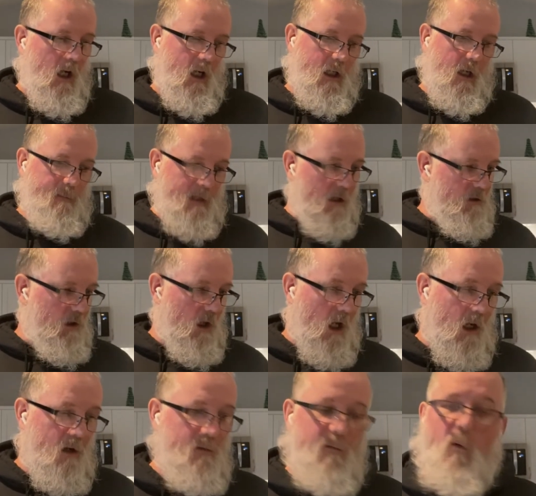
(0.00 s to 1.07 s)
Comes out to
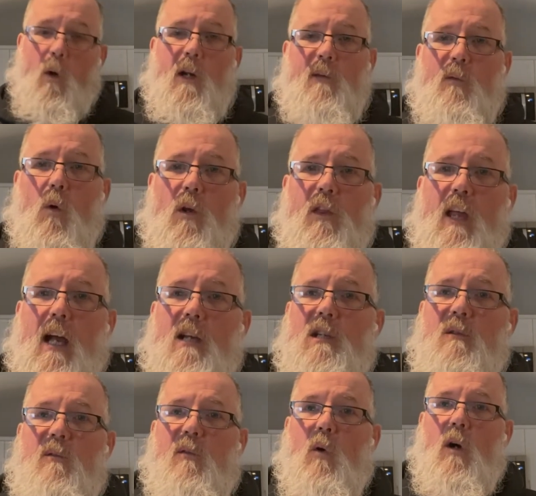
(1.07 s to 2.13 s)

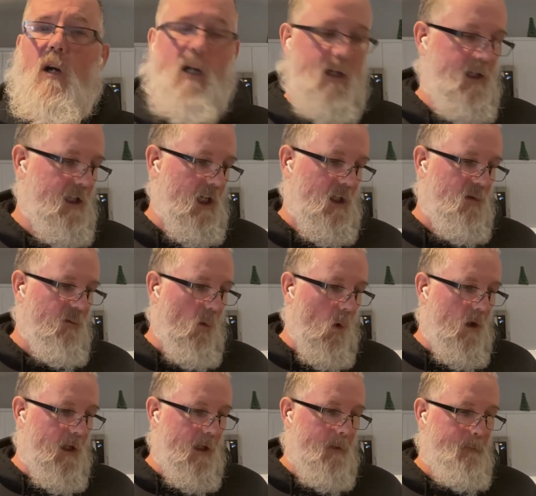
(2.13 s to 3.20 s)

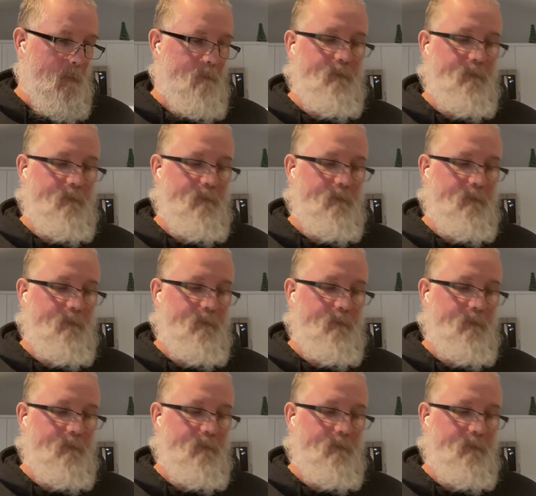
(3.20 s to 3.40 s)
$144,640.